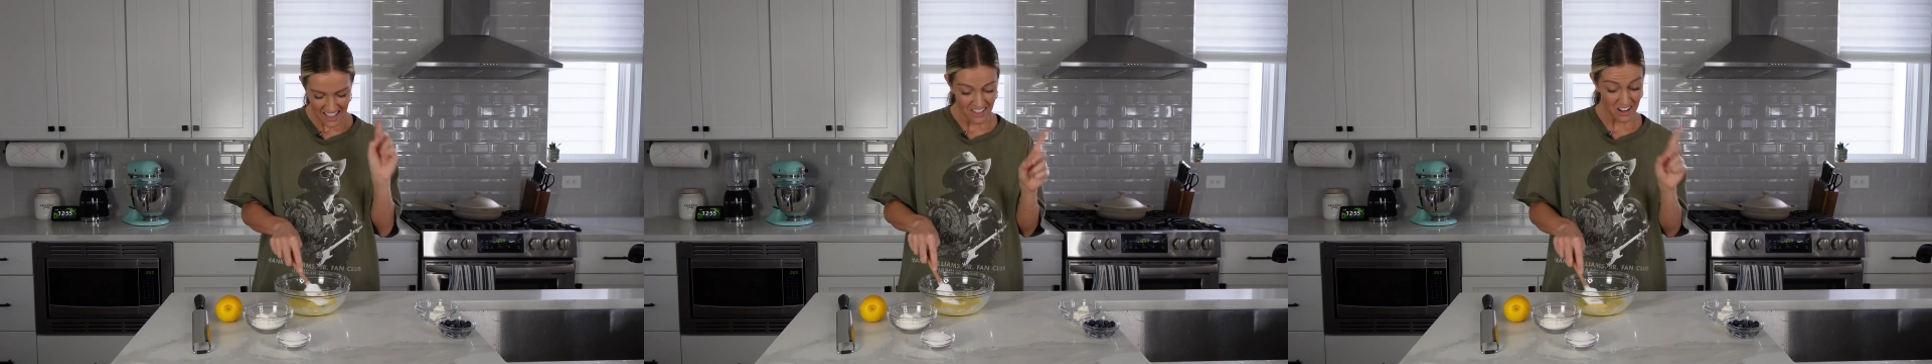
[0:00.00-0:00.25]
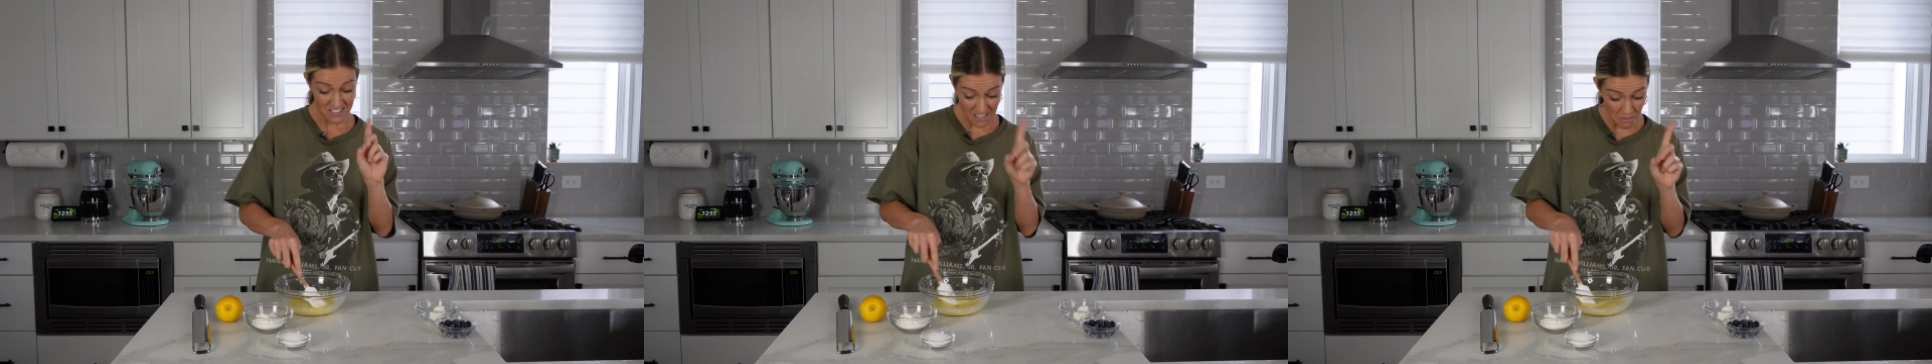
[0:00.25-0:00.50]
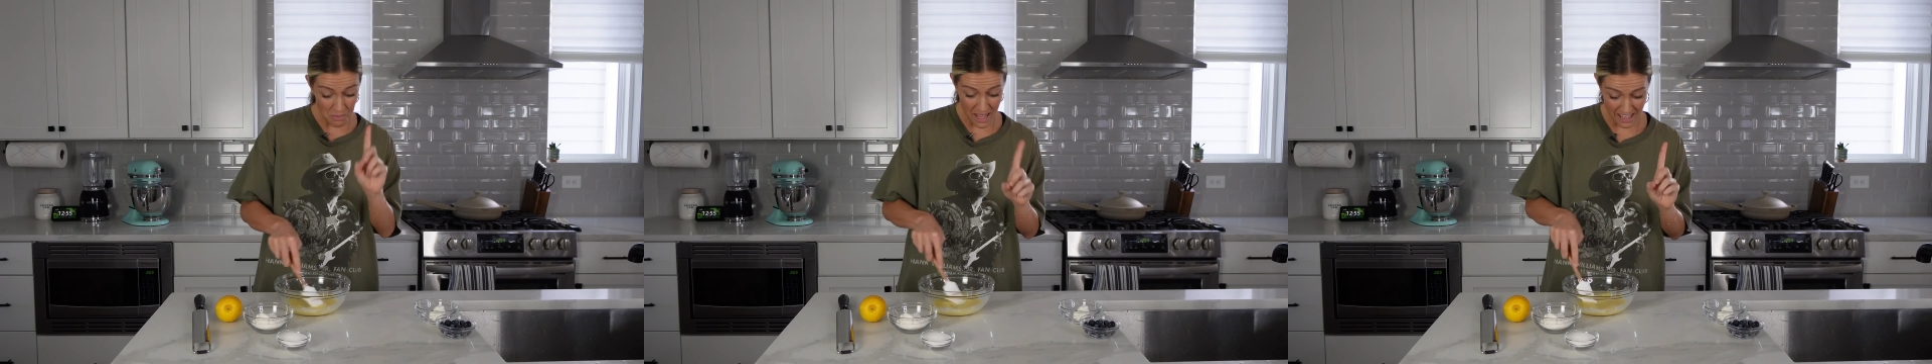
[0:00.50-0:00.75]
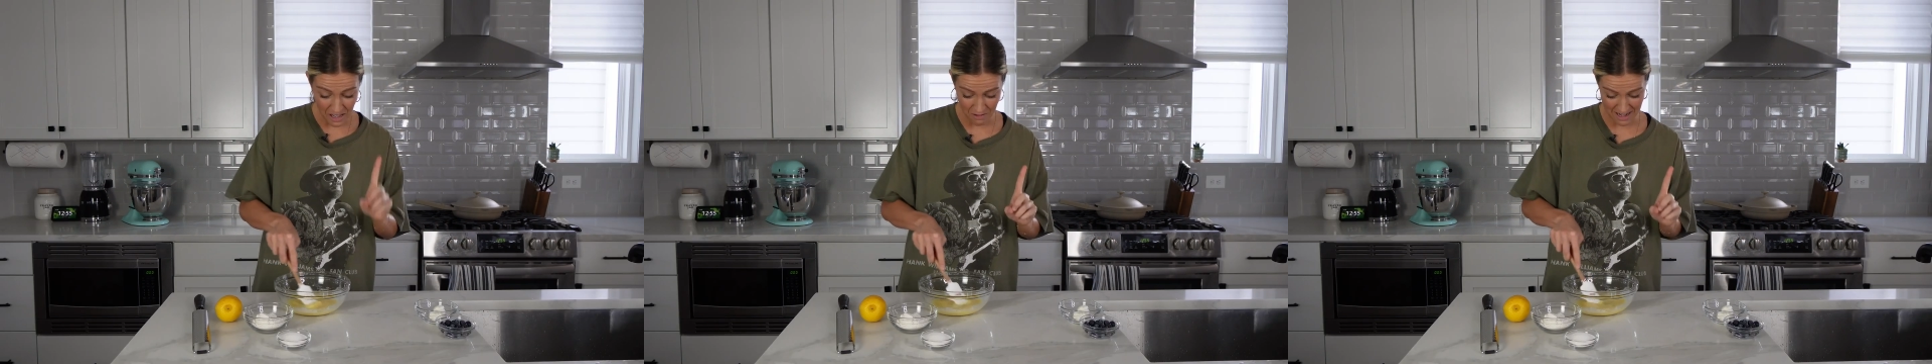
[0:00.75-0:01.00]
There are some
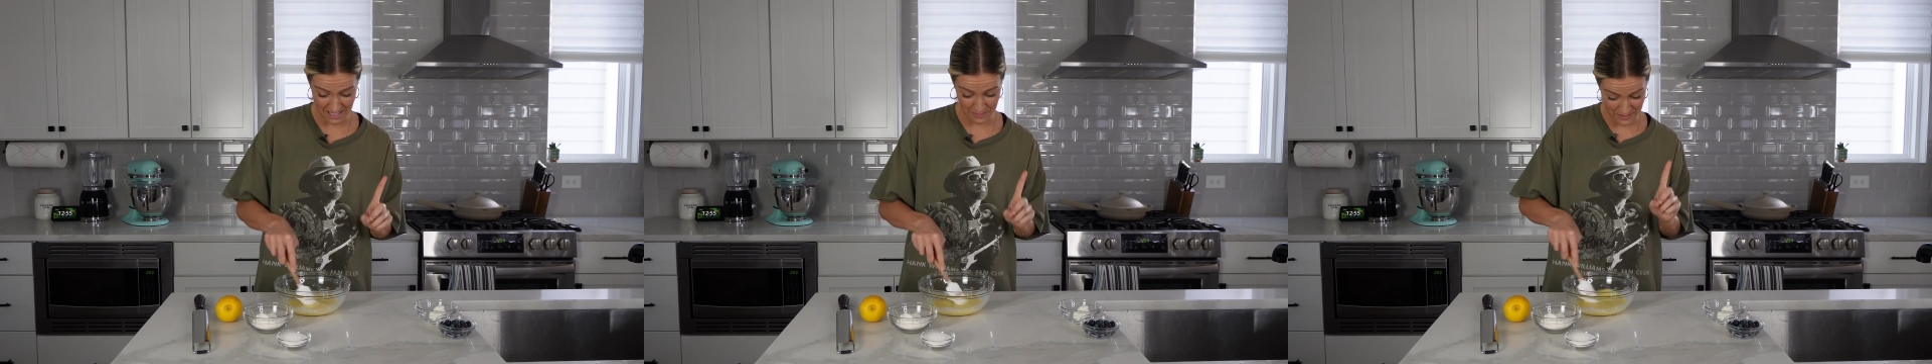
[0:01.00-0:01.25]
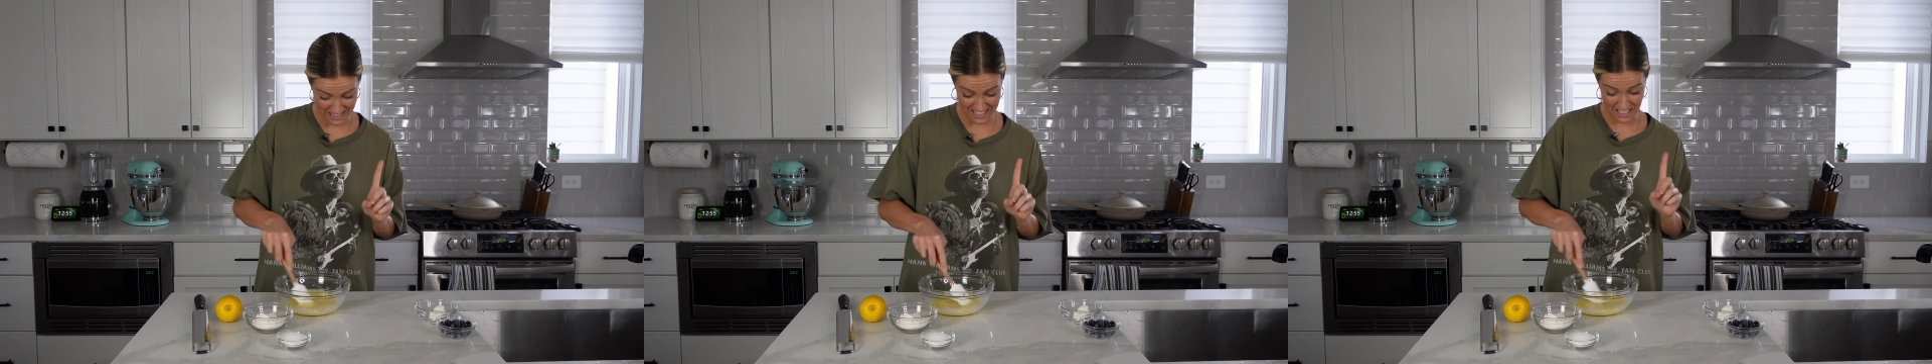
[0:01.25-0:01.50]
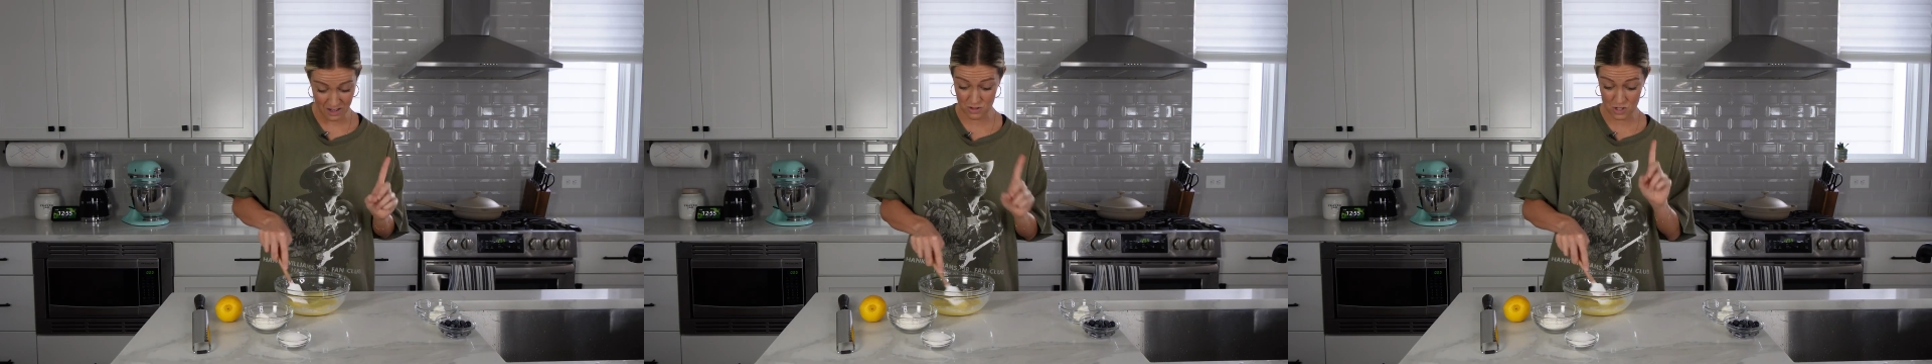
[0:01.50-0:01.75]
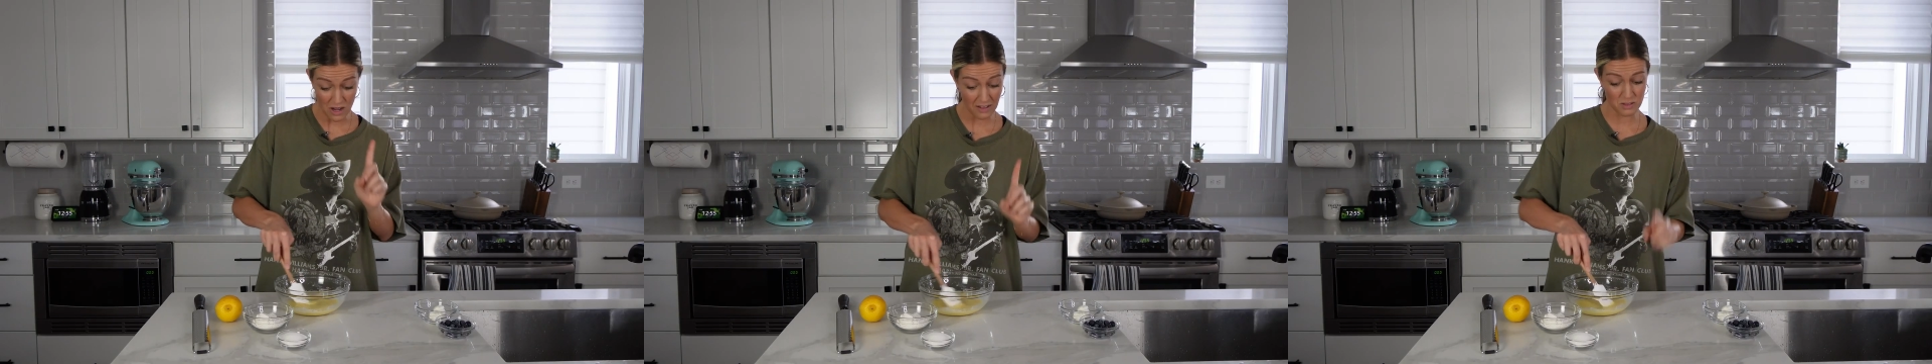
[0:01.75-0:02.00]
baking recipes that you
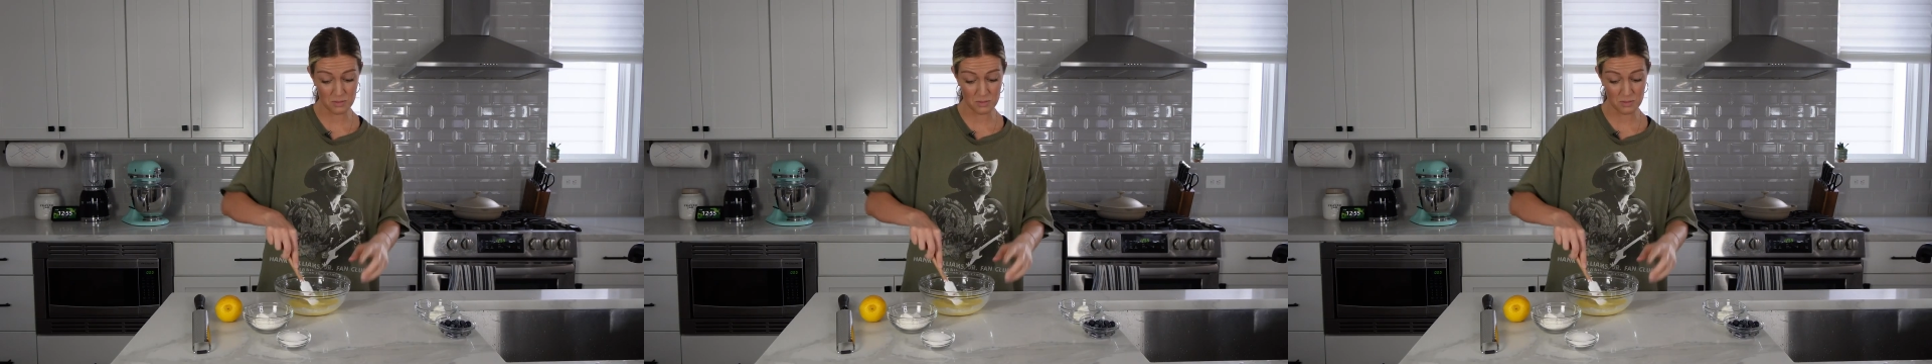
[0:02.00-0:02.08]
do have